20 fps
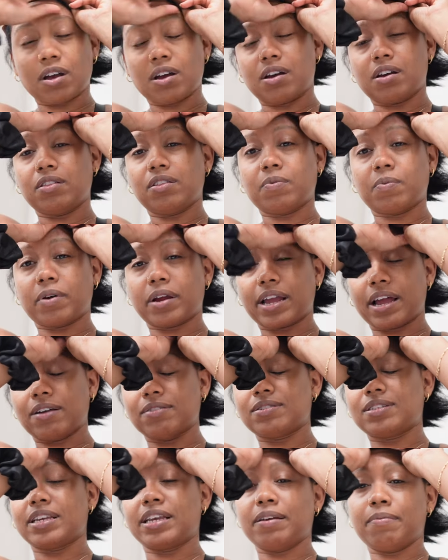on, the
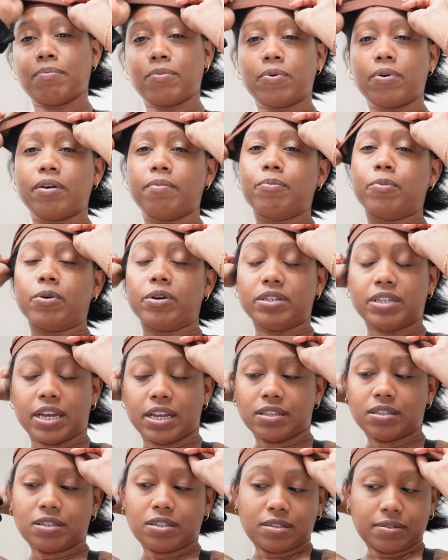workouts get more and more
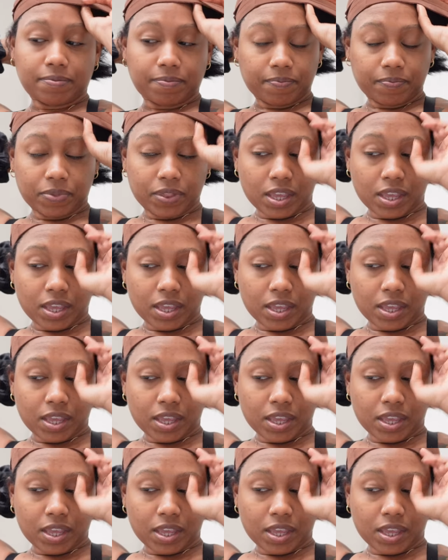intense.